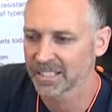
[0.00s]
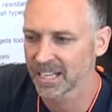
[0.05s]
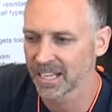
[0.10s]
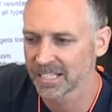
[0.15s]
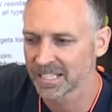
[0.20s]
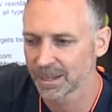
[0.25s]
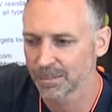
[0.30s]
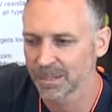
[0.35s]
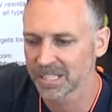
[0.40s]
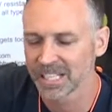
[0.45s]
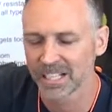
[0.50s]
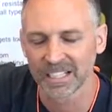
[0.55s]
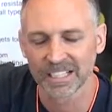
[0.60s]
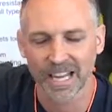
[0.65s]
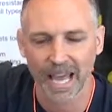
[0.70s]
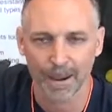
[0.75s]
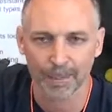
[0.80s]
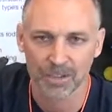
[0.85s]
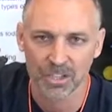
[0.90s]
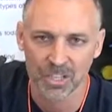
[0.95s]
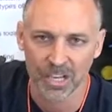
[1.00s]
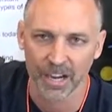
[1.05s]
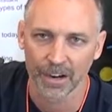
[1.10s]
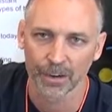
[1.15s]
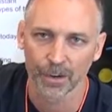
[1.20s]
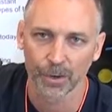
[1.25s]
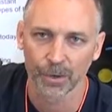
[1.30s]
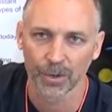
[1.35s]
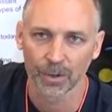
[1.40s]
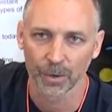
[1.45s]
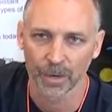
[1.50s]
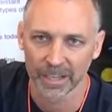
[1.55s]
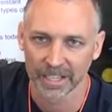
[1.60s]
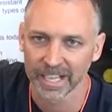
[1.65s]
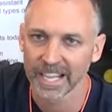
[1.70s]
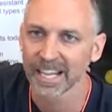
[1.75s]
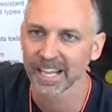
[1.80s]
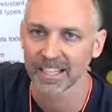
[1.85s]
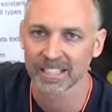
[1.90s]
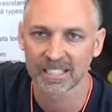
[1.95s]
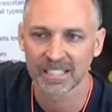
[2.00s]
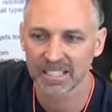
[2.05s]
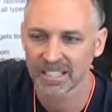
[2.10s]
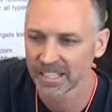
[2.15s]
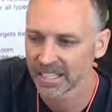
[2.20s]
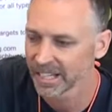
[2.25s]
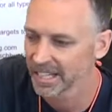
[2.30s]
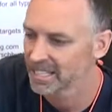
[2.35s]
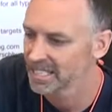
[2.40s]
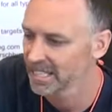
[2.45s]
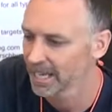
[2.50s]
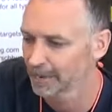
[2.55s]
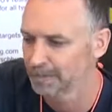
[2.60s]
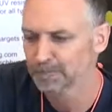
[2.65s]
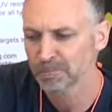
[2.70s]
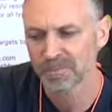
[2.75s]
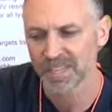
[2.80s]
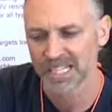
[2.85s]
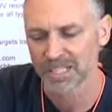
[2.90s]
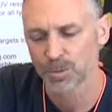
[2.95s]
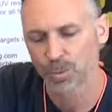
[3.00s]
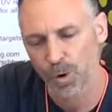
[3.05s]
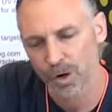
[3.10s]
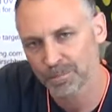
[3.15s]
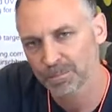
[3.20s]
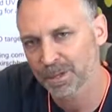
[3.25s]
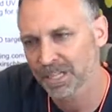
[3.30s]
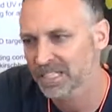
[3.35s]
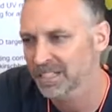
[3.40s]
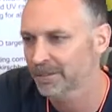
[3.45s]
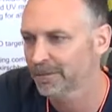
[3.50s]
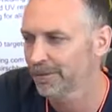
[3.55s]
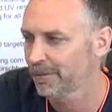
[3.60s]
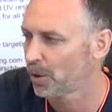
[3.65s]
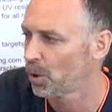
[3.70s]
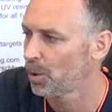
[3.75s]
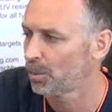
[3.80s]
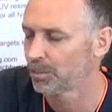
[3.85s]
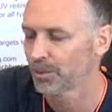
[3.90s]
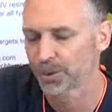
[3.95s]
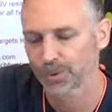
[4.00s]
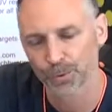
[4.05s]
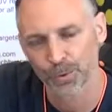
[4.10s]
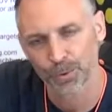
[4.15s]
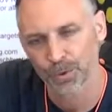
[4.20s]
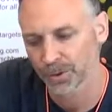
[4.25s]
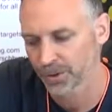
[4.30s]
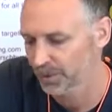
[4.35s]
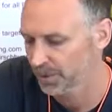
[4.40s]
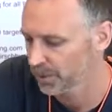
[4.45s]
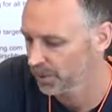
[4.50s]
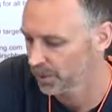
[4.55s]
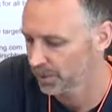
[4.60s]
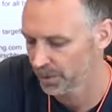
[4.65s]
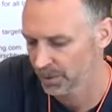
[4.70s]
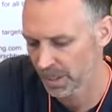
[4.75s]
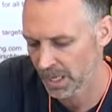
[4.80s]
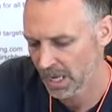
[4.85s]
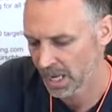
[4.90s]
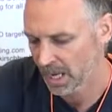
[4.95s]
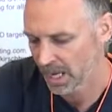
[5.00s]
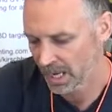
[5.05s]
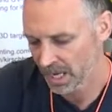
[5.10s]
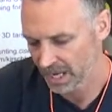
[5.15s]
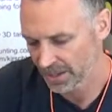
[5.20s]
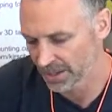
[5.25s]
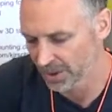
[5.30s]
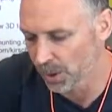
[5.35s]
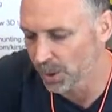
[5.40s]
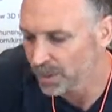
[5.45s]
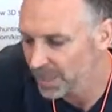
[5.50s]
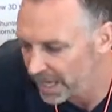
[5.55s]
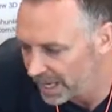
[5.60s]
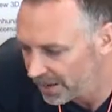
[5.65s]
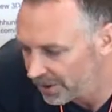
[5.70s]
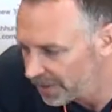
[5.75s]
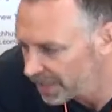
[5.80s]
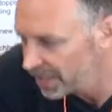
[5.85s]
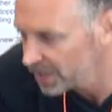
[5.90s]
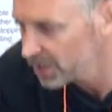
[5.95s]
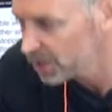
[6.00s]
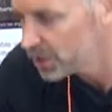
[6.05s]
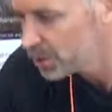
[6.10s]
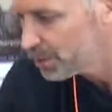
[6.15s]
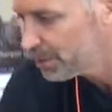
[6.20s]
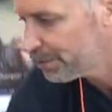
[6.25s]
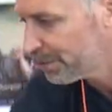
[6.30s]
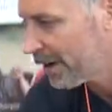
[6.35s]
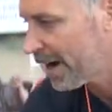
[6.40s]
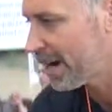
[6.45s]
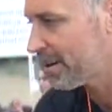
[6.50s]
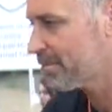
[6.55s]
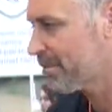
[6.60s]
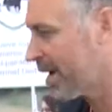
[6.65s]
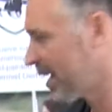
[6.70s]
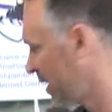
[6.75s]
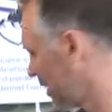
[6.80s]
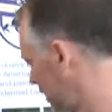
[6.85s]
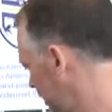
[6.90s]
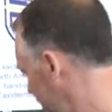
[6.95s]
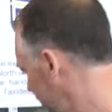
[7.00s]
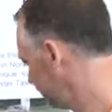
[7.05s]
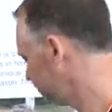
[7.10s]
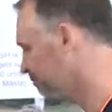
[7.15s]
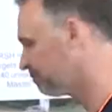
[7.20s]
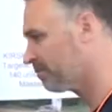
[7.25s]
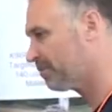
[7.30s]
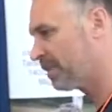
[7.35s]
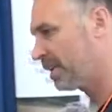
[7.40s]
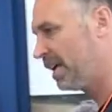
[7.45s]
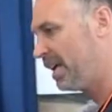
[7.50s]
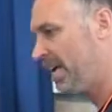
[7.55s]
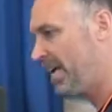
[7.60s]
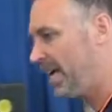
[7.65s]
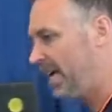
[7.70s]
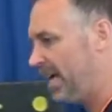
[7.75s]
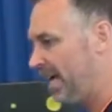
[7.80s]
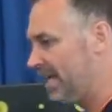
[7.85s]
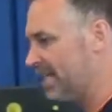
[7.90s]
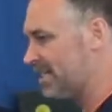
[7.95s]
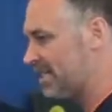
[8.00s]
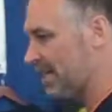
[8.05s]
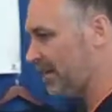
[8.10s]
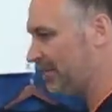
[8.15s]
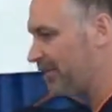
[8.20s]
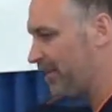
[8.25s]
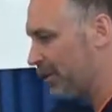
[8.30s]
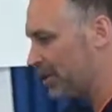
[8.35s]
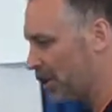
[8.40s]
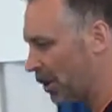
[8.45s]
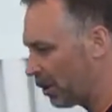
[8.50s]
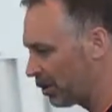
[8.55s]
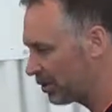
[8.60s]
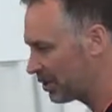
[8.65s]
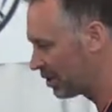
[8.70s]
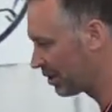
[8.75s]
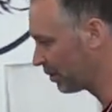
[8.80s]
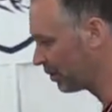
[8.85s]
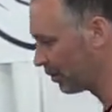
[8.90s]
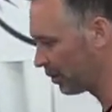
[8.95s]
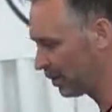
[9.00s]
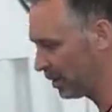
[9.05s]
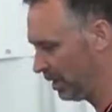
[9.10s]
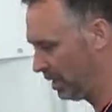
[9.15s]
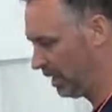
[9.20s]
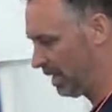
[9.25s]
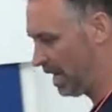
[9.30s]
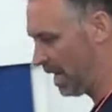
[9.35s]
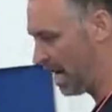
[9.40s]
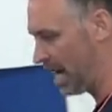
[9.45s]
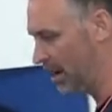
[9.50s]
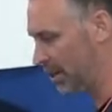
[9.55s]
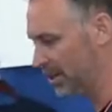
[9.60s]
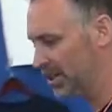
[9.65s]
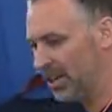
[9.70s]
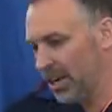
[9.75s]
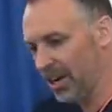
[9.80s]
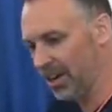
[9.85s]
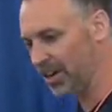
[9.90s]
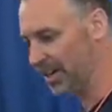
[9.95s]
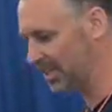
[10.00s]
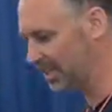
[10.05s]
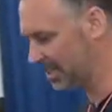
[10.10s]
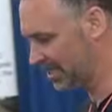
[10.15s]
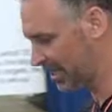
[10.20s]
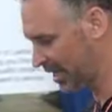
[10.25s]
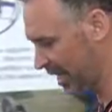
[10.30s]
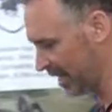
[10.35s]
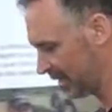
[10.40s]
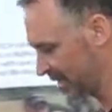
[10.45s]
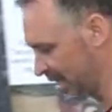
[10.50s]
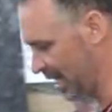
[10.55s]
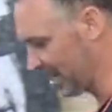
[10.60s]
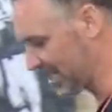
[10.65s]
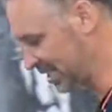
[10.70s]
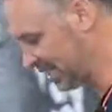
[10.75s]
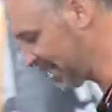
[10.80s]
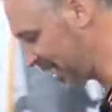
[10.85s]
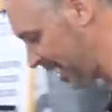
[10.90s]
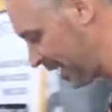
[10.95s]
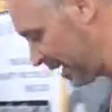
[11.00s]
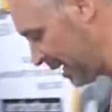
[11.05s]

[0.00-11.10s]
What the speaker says: somebody's going to damage an arrow and hit. It's one piece of foam through and through. The only area you do find metal is if you go to our targets that stand